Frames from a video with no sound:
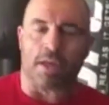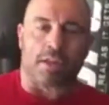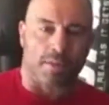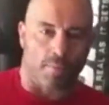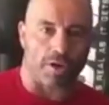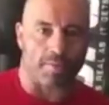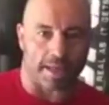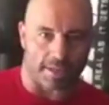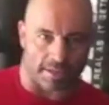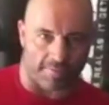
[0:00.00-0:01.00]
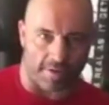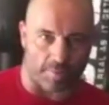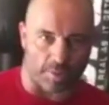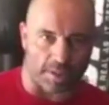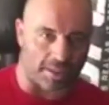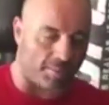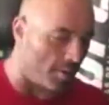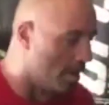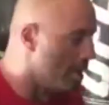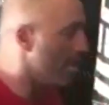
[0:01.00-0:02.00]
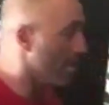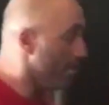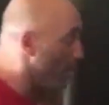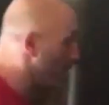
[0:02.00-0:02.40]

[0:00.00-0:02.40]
the more you make yourself unpredictable. The more